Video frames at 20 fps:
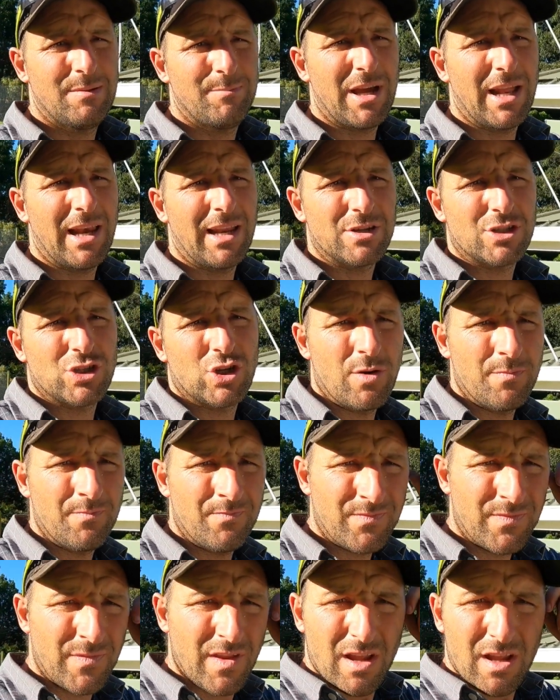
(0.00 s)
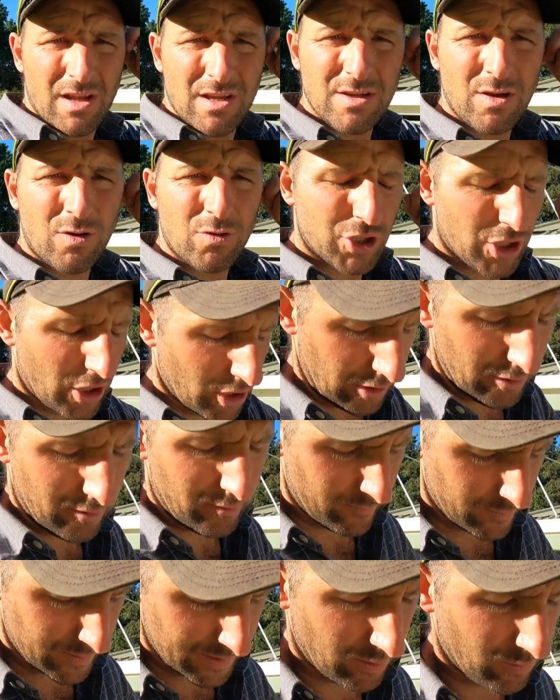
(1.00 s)
about lunchtime, so I'll show you
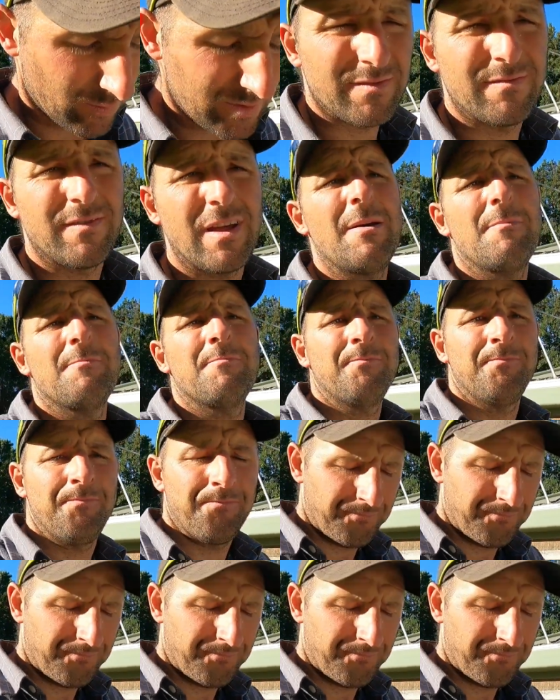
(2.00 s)
the results of that.